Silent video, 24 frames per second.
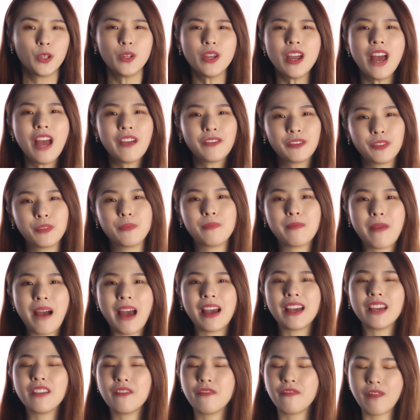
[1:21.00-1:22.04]
You don't have to
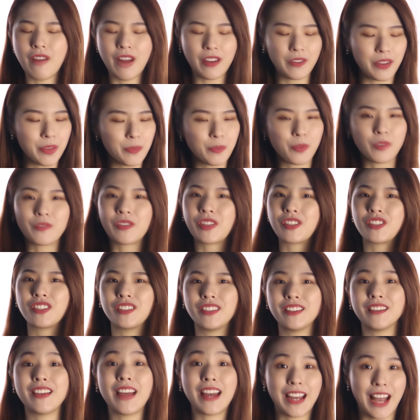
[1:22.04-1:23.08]
buy a very
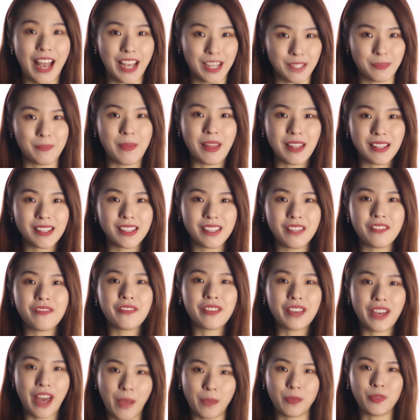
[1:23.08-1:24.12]
professional and expensive
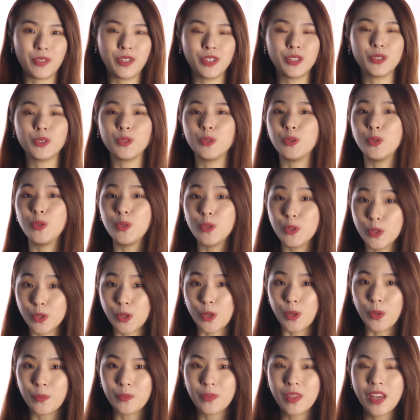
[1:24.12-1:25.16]
camera to do
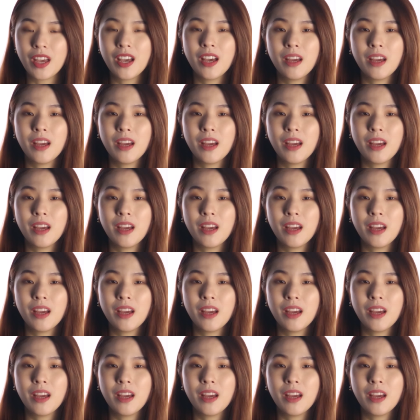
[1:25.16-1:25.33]
so.